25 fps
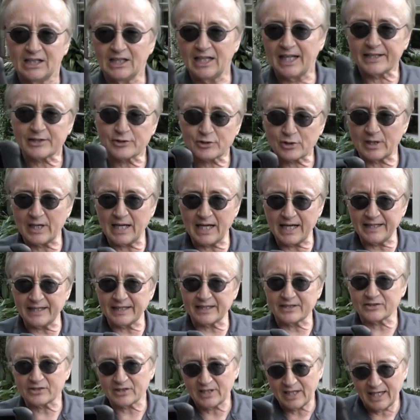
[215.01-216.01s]

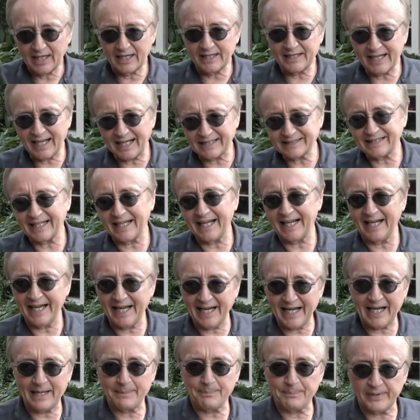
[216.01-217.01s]
Electronics are not that
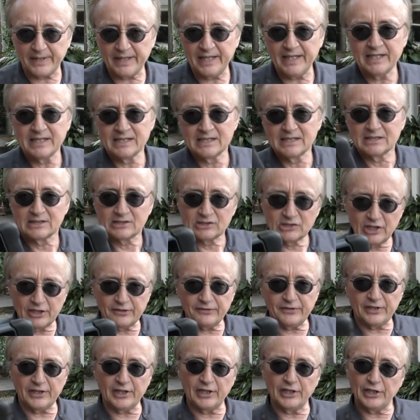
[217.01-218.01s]
happy
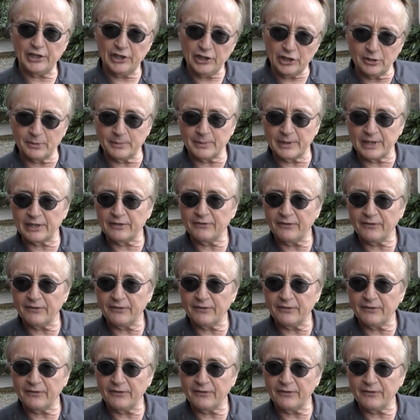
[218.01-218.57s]
living in a human